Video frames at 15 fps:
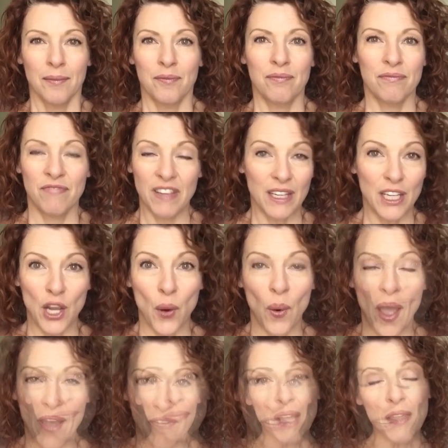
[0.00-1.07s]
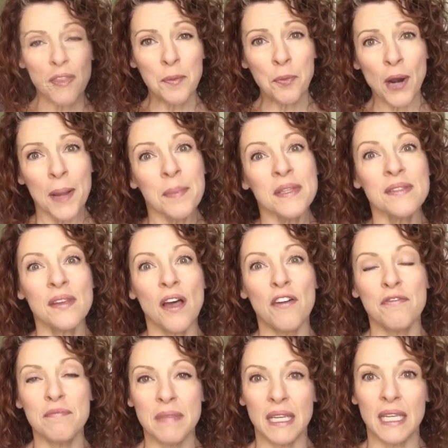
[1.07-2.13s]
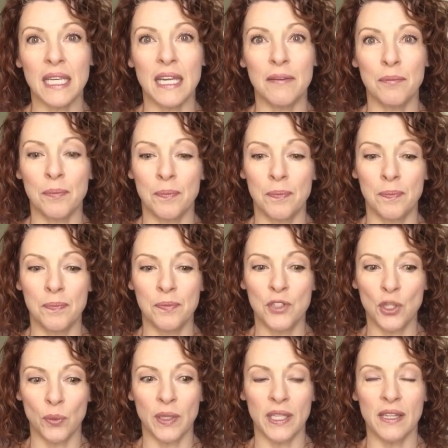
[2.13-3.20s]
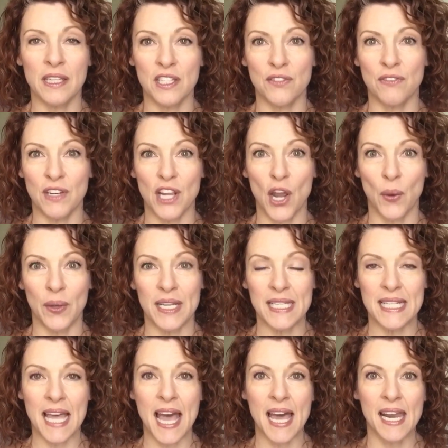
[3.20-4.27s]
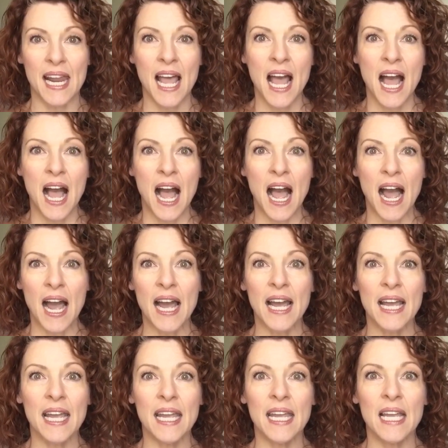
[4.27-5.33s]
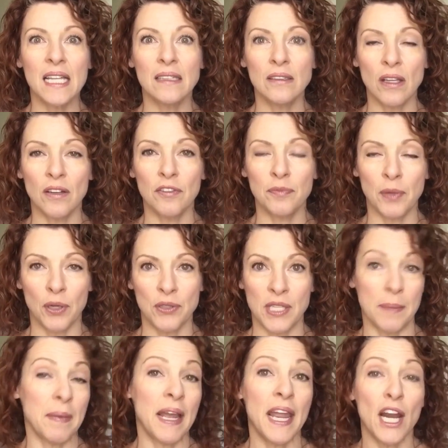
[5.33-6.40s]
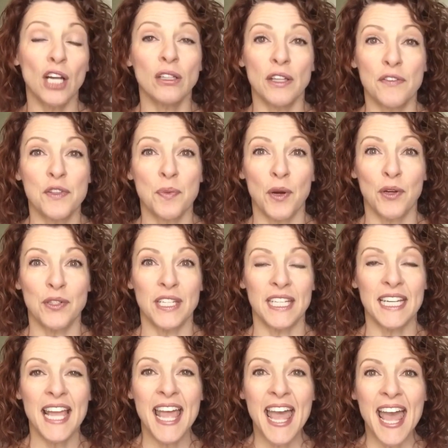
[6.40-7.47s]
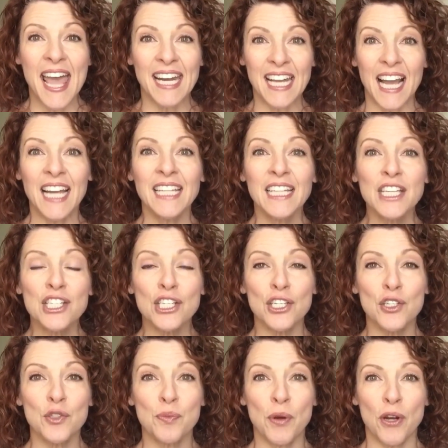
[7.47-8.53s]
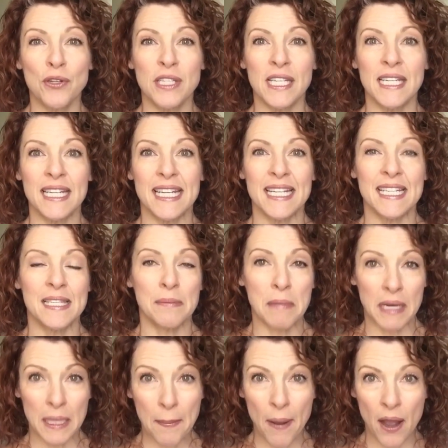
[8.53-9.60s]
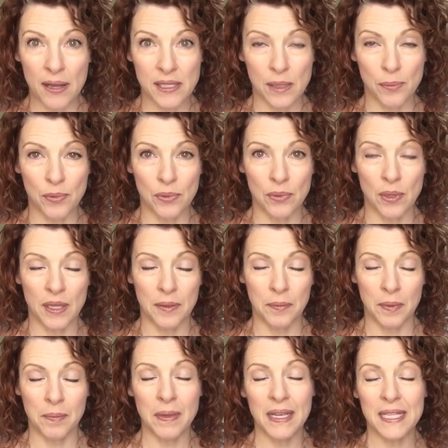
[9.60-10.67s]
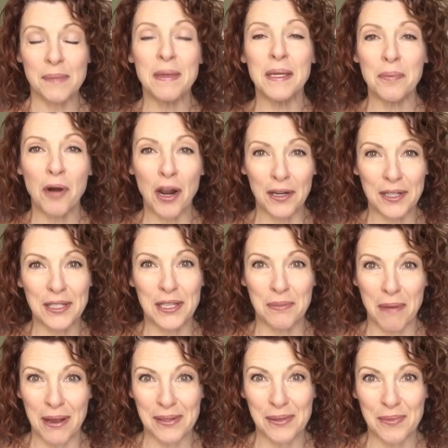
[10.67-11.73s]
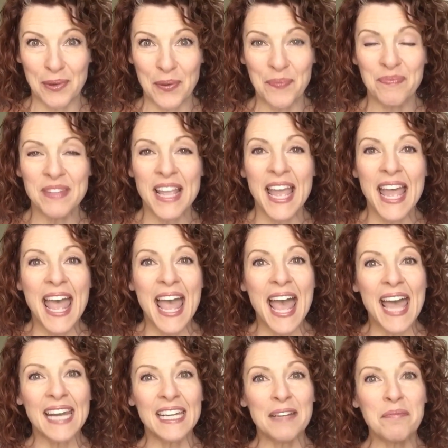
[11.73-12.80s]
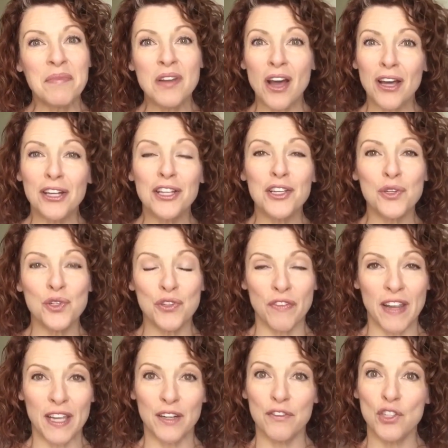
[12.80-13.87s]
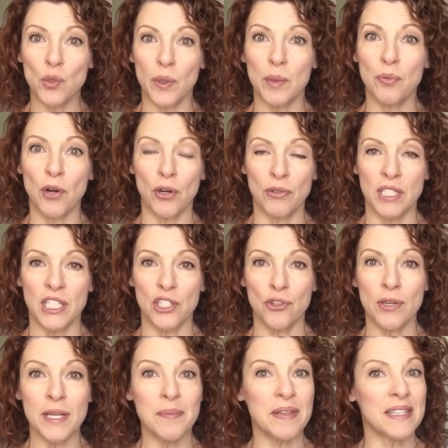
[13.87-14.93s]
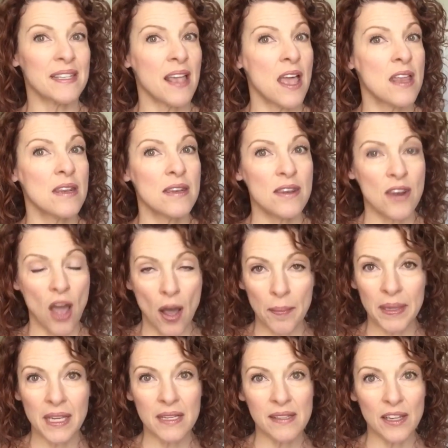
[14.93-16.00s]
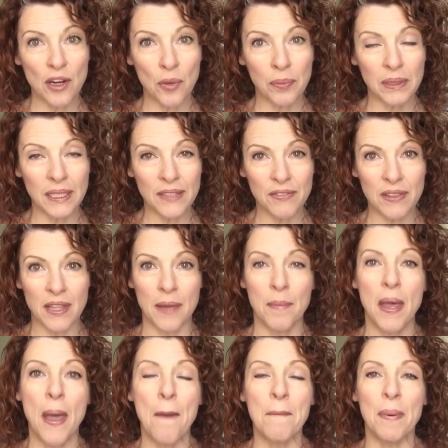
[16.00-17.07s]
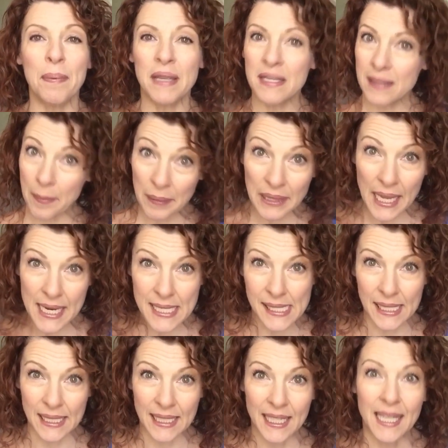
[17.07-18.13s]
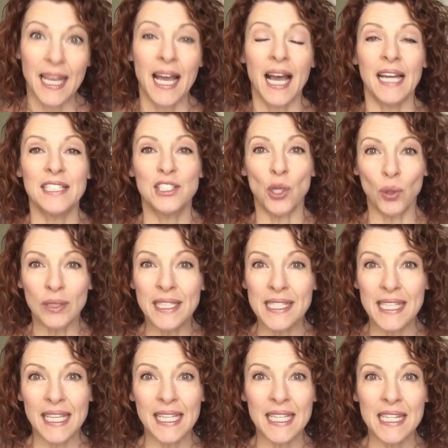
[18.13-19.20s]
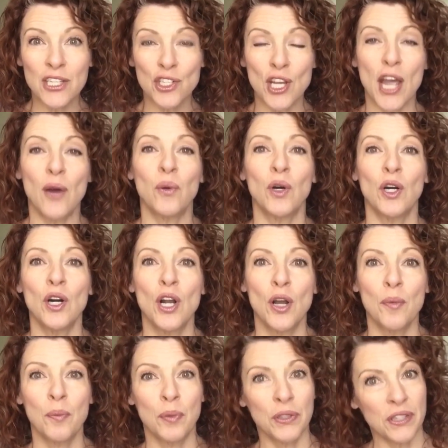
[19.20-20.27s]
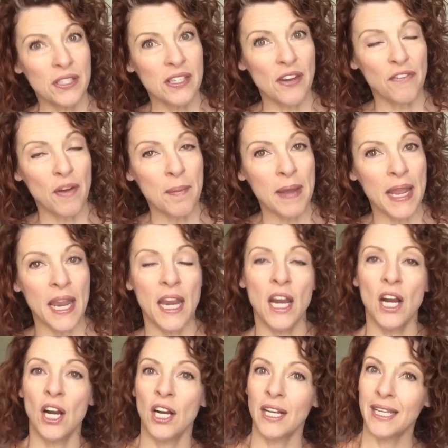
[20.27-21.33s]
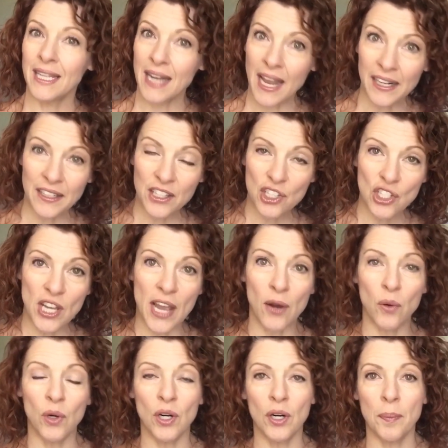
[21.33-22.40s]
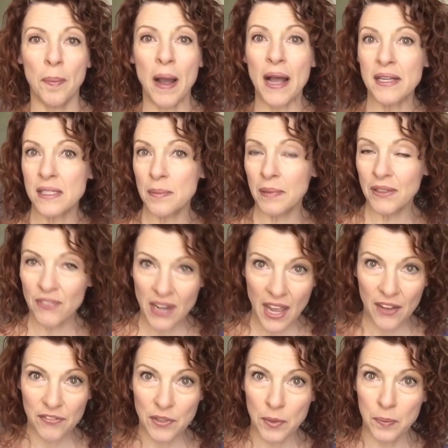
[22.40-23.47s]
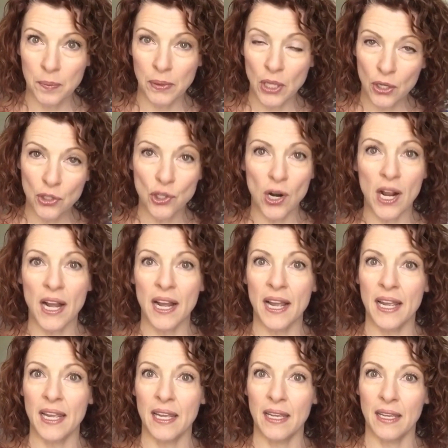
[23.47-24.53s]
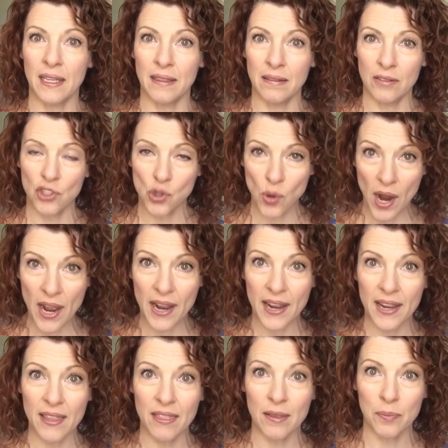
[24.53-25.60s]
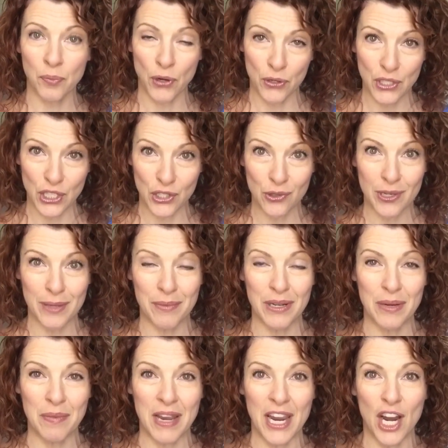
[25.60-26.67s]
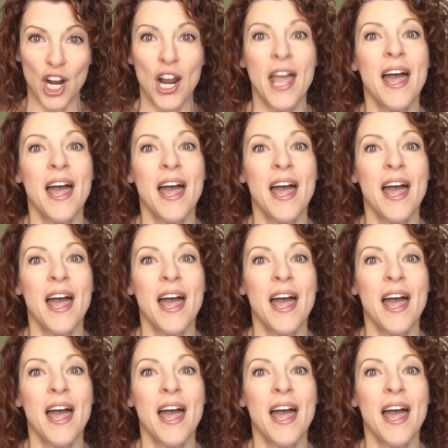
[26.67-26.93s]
video ever. The premise of me and doing this video is that I love protein. My hair loves protein, and I like to use protein in as many products as possible. And I'm not a huge fan of doing protein treatments, not because I don't believe in them, but because I'm lazy. I don't like to get in the shower, put the stuff on my hair, get out of the shower, possibly even have to blow dry and dry the protein treatment in my hair,